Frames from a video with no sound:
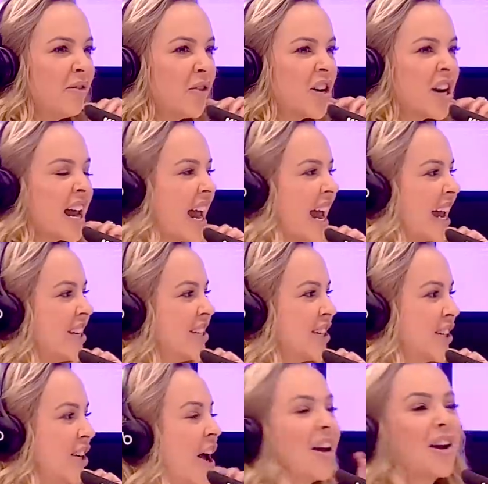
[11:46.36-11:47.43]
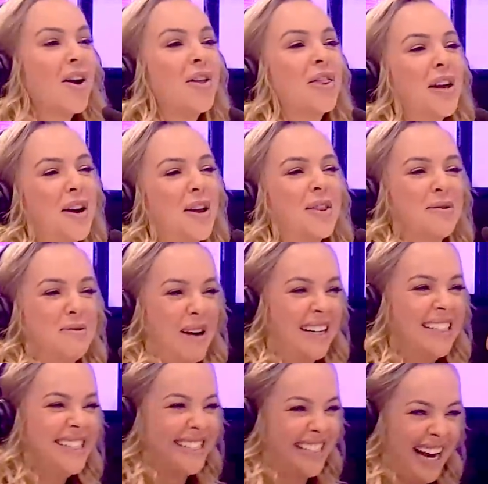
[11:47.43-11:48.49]
for an ant to go on the other
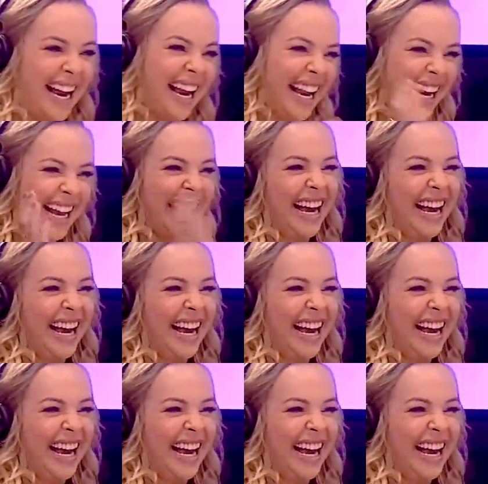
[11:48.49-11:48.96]
one side.